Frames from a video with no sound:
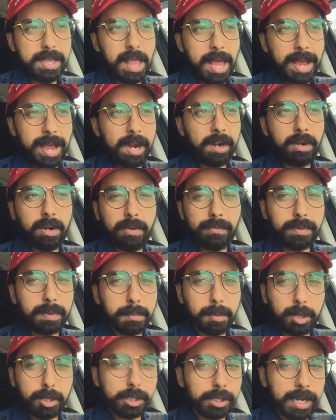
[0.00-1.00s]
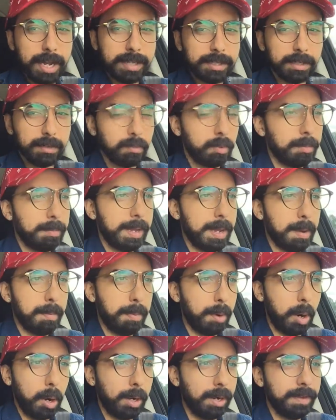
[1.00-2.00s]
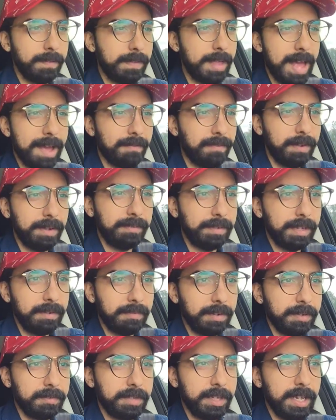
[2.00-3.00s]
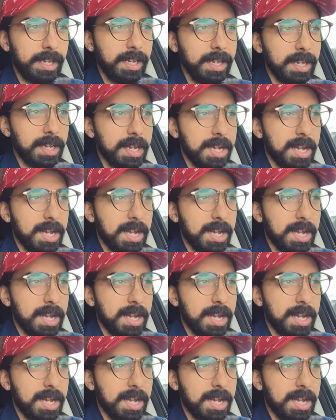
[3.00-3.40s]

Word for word: Like, I don't know if the merchandising would be a part of that 50 50.